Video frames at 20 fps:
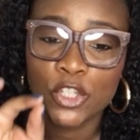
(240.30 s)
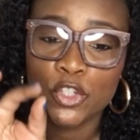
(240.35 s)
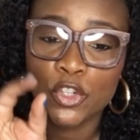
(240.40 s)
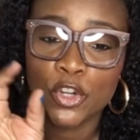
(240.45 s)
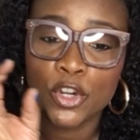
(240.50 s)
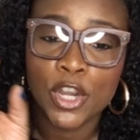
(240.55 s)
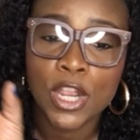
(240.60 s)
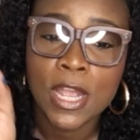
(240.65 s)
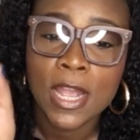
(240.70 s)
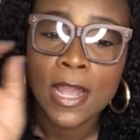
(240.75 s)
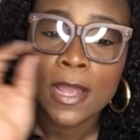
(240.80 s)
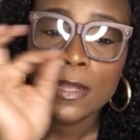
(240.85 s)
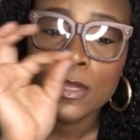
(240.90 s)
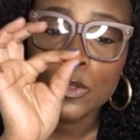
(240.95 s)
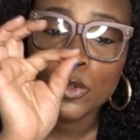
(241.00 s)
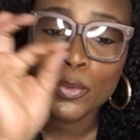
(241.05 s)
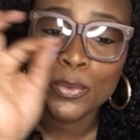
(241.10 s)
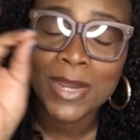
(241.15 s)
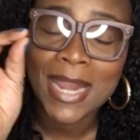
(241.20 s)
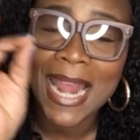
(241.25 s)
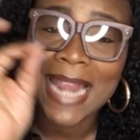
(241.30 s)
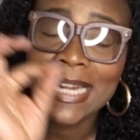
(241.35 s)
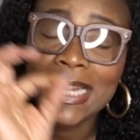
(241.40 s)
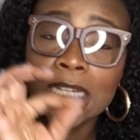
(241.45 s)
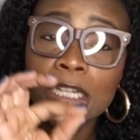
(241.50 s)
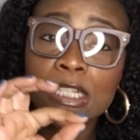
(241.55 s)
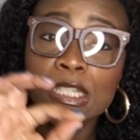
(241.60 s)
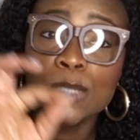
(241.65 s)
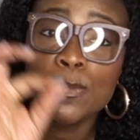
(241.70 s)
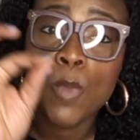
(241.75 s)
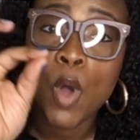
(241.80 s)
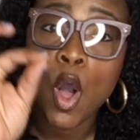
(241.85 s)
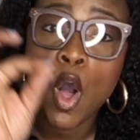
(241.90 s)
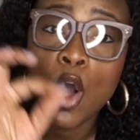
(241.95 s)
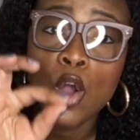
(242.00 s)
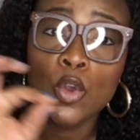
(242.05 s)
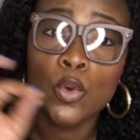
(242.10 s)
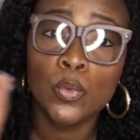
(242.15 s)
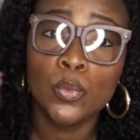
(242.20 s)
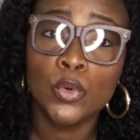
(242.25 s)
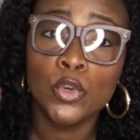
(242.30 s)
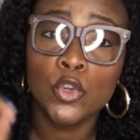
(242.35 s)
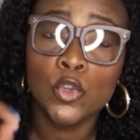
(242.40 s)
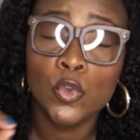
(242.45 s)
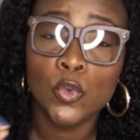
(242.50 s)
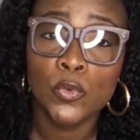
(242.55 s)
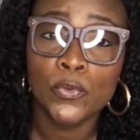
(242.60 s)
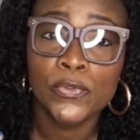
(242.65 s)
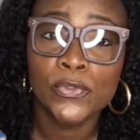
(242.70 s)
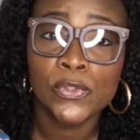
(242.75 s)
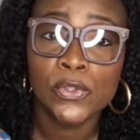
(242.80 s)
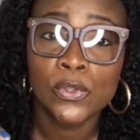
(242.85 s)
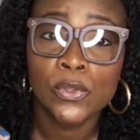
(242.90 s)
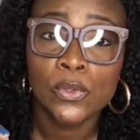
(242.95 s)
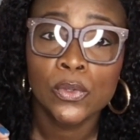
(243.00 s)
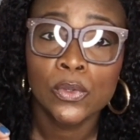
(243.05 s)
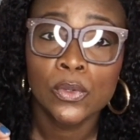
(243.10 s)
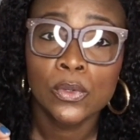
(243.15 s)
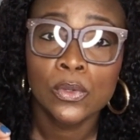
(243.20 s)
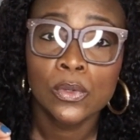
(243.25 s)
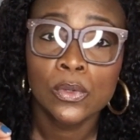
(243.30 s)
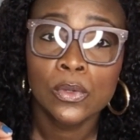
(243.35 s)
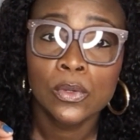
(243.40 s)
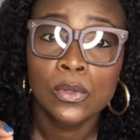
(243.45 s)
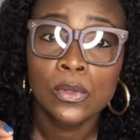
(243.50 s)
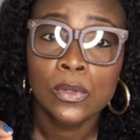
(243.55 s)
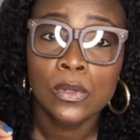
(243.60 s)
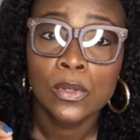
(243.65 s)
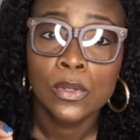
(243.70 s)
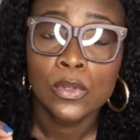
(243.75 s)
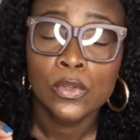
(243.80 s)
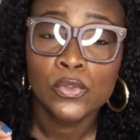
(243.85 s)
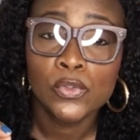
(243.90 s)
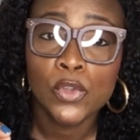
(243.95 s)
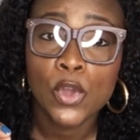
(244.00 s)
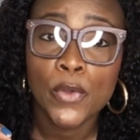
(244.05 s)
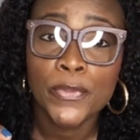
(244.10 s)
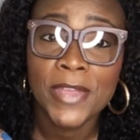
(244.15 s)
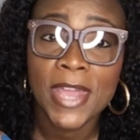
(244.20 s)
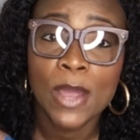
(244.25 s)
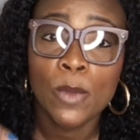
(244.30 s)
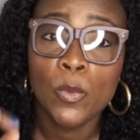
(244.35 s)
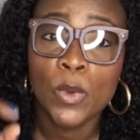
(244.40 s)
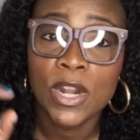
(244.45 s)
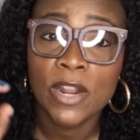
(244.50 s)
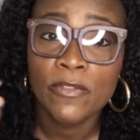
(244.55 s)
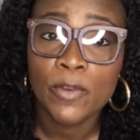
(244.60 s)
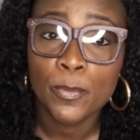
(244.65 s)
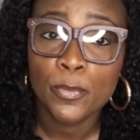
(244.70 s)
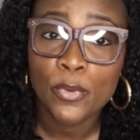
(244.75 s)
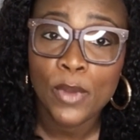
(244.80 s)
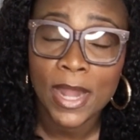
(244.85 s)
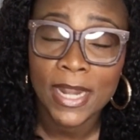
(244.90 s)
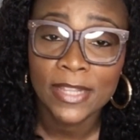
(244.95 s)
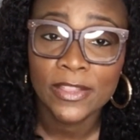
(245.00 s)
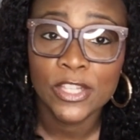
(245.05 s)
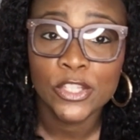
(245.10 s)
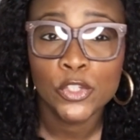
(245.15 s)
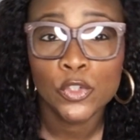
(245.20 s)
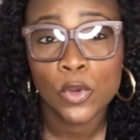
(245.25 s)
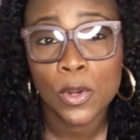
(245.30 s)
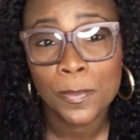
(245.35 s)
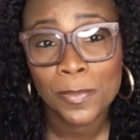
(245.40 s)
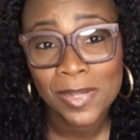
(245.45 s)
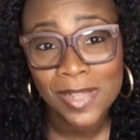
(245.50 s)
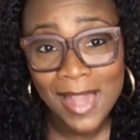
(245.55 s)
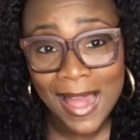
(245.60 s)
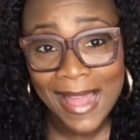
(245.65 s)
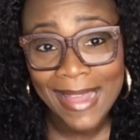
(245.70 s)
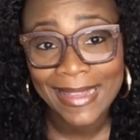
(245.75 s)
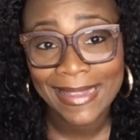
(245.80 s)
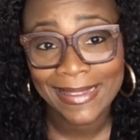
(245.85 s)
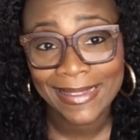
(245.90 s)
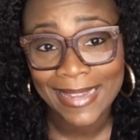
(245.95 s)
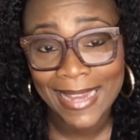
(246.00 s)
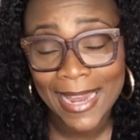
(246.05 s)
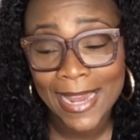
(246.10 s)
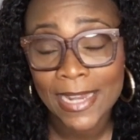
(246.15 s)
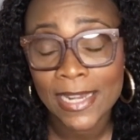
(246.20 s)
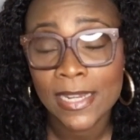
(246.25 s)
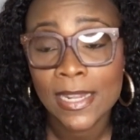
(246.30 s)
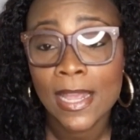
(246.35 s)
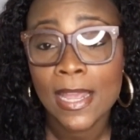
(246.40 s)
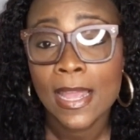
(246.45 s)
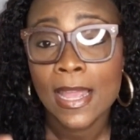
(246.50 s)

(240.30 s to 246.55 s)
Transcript: you're creating small grooves so that whatever product that you're applying can